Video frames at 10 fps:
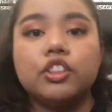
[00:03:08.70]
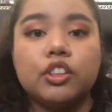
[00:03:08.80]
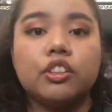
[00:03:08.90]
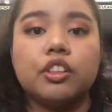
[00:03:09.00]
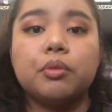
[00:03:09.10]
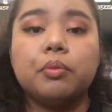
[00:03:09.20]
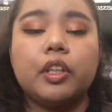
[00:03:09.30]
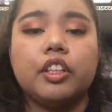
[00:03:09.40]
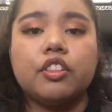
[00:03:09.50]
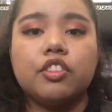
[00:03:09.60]
to
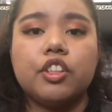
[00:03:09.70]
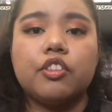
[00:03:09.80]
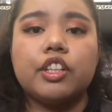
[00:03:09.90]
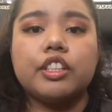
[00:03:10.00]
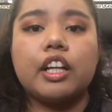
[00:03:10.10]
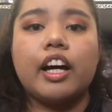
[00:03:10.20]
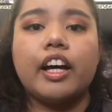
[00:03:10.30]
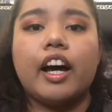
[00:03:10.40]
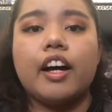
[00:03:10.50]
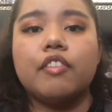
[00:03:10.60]
complete the series, I
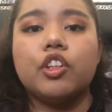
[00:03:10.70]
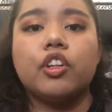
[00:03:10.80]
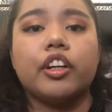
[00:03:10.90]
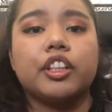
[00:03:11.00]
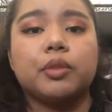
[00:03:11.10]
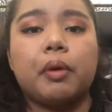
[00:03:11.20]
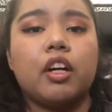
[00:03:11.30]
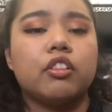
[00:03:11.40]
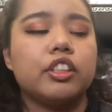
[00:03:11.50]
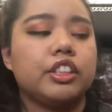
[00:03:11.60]
have the Darkest
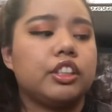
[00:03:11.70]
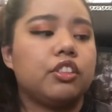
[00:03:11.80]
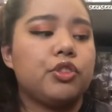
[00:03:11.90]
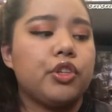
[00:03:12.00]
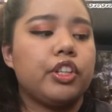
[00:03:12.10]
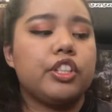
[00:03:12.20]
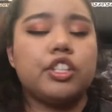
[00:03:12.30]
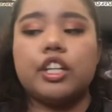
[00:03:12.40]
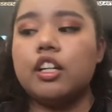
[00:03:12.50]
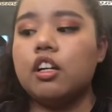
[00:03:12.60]
Powers
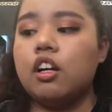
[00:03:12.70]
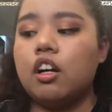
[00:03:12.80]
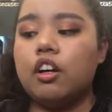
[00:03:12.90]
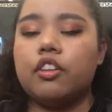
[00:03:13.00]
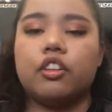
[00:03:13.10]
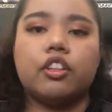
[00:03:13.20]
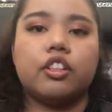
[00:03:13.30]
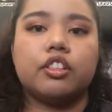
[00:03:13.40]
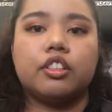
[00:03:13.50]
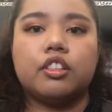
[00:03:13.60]
trilogy,
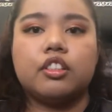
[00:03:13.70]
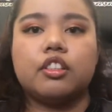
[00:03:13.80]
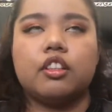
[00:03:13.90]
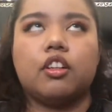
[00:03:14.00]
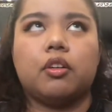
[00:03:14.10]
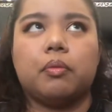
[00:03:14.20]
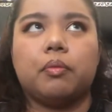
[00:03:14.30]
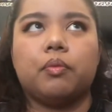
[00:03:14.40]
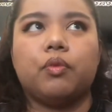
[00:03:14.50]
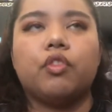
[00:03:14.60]
the um,
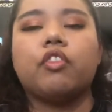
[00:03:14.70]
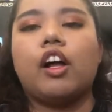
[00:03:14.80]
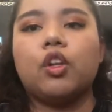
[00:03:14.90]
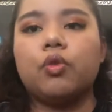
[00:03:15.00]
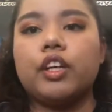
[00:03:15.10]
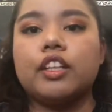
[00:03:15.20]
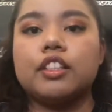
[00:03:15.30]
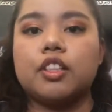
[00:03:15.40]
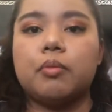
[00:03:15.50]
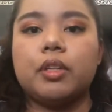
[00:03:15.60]
Following the
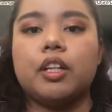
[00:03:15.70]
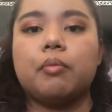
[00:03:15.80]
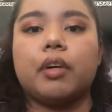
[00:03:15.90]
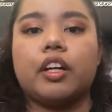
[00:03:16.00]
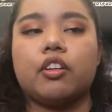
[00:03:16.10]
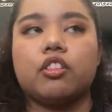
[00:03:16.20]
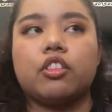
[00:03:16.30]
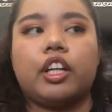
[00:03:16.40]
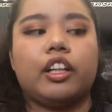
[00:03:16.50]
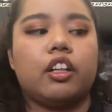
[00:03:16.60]
Summoning by
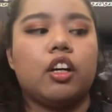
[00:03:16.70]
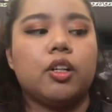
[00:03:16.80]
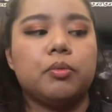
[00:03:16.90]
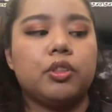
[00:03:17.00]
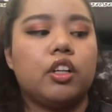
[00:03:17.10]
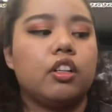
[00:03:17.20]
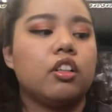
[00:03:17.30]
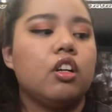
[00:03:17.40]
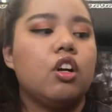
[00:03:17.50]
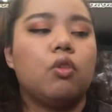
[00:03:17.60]
Kelley Armstrong.
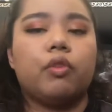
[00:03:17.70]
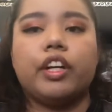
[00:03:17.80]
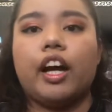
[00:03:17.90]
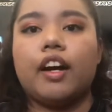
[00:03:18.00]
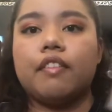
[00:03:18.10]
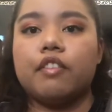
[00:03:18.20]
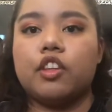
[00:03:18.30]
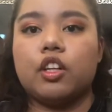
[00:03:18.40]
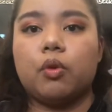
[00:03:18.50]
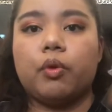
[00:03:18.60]
We have
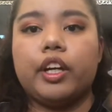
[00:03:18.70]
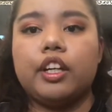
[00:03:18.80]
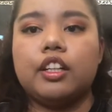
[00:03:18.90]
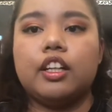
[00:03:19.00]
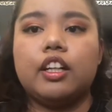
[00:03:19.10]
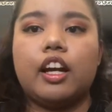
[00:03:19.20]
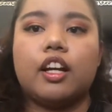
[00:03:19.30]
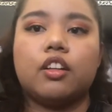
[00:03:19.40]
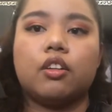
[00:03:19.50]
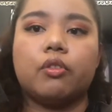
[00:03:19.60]
The Awakening
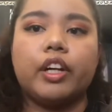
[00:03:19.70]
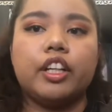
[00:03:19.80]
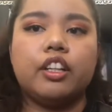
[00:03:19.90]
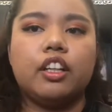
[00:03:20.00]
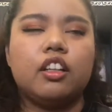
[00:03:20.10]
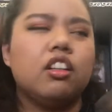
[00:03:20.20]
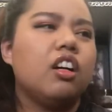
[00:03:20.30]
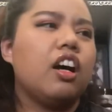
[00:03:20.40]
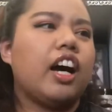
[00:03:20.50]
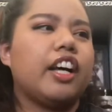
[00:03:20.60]
and The Reckoning.
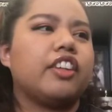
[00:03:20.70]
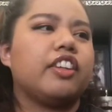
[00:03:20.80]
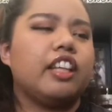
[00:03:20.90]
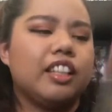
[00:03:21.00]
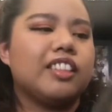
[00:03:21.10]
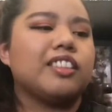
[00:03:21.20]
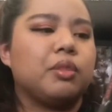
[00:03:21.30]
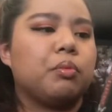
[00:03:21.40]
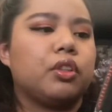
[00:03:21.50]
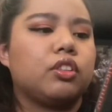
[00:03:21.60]
I think this is
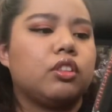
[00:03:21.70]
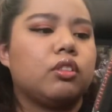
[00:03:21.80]
book two